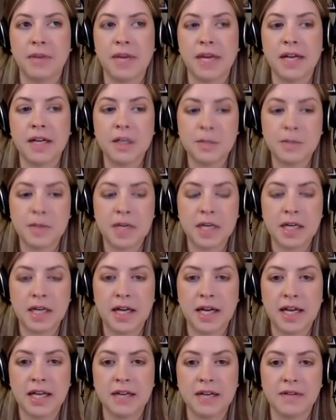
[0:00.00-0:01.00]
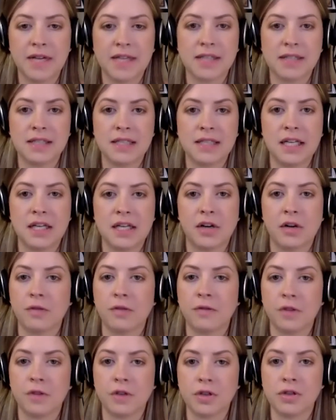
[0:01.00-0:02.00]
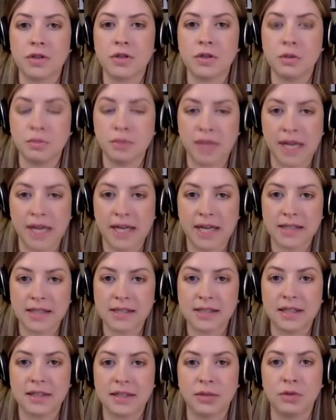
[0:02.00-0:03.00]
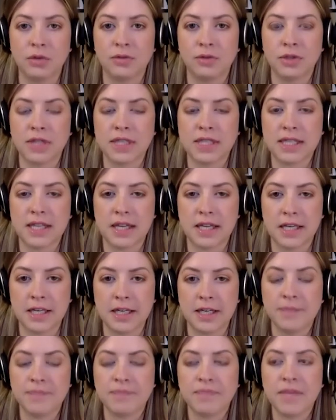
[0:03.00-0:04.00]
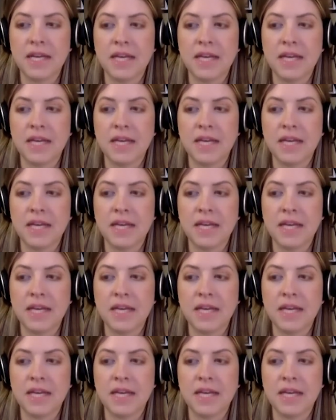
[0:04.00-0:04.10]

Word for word: My husband and I invested in our first duplex in Louisville, Kentucky,